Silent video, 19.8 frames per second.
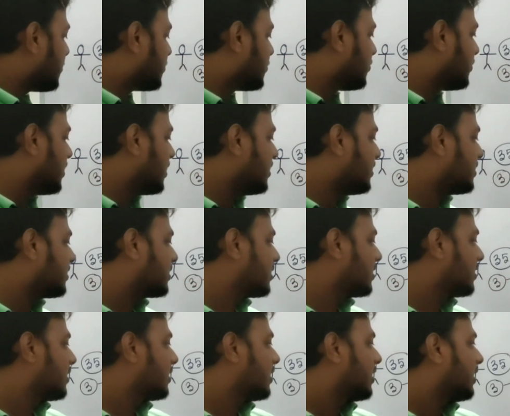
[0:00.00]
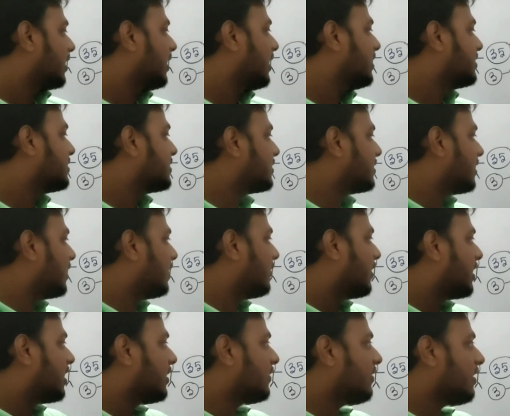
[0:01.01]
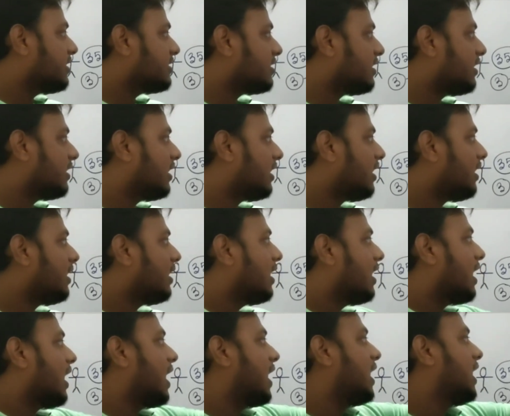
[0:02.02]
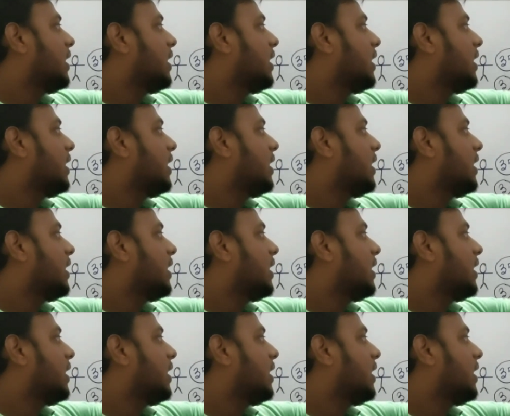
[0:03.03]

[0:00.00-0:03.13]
students is our divisor here, and